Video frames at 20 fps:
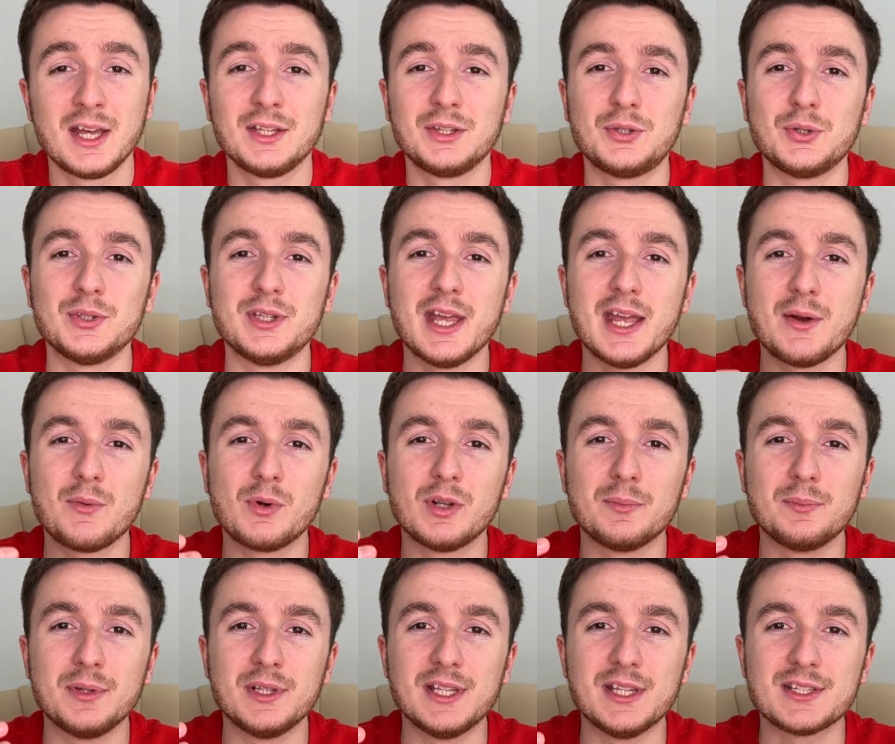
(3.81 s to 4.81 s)
Today we'll
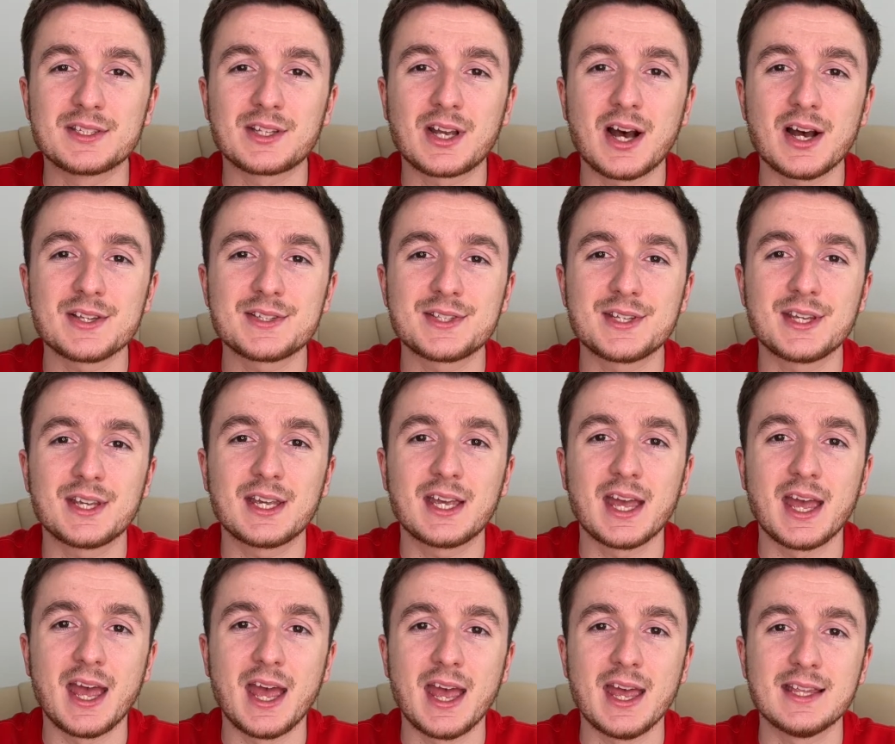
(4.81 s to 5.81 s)
be discussing
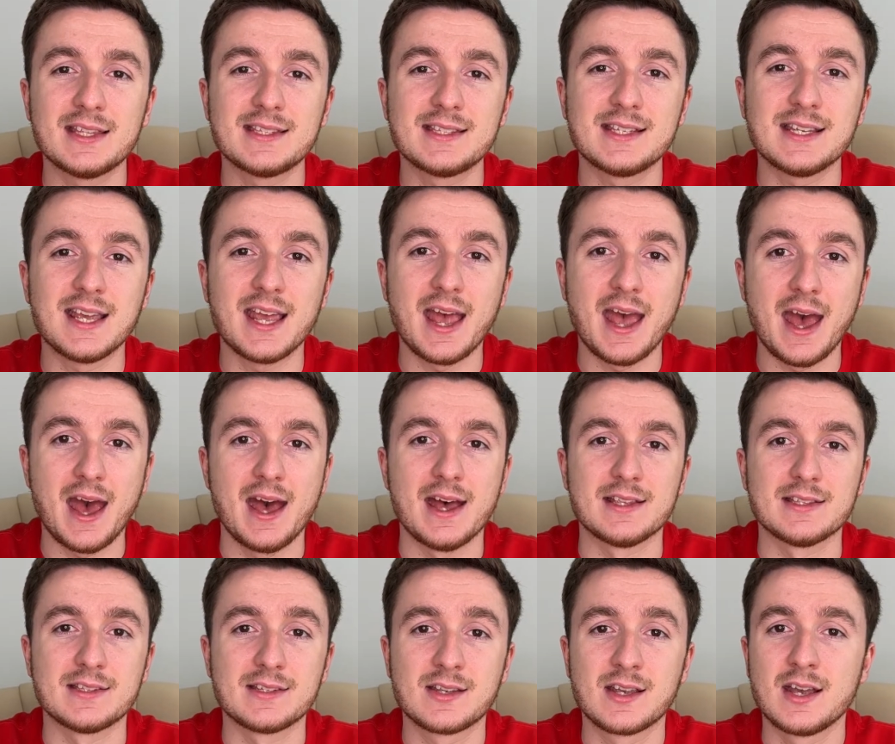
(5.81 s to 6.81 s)
Etsy
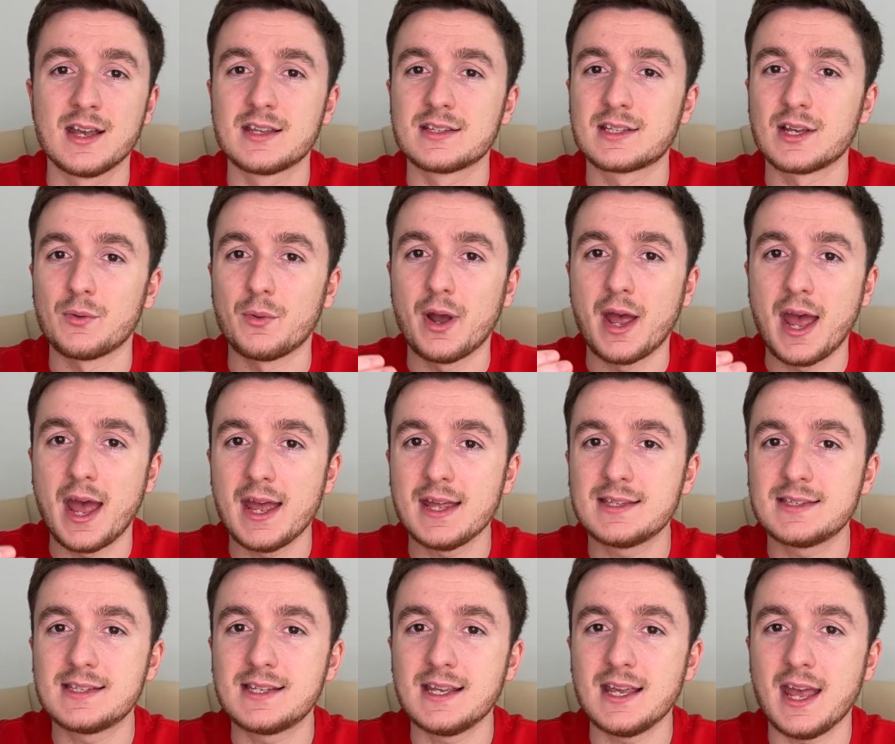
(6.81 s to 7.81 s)
ads. So
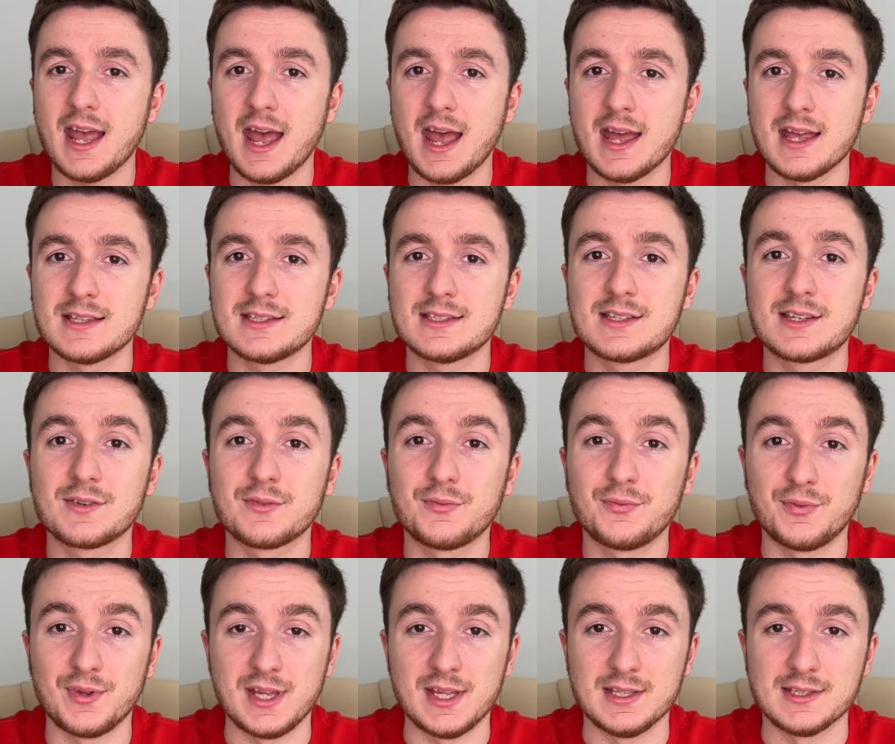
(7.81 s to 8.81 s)
Etsy ads
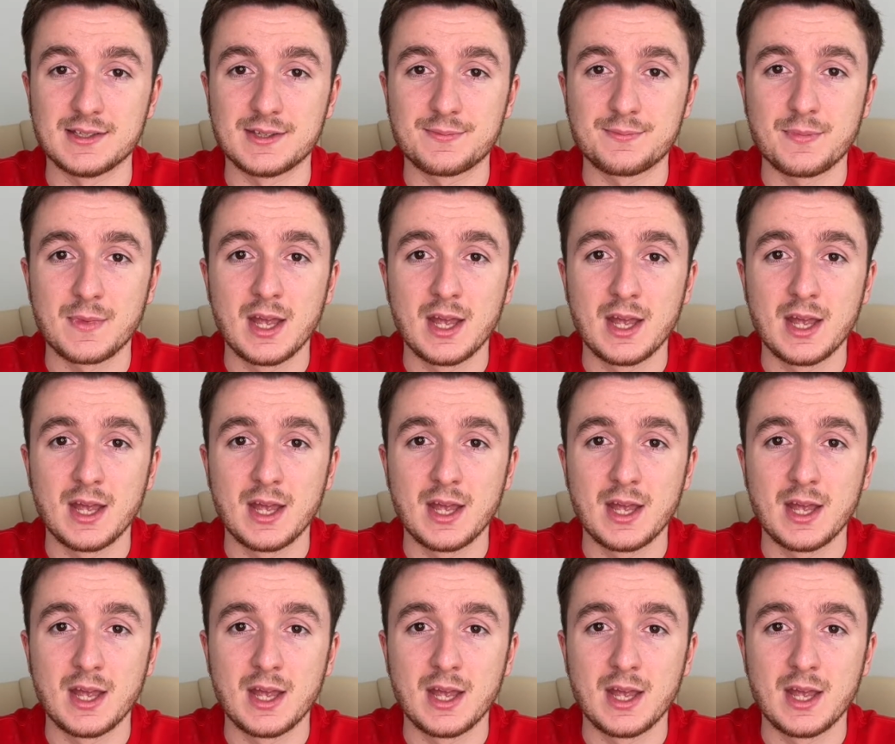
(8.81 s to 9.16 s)
fees.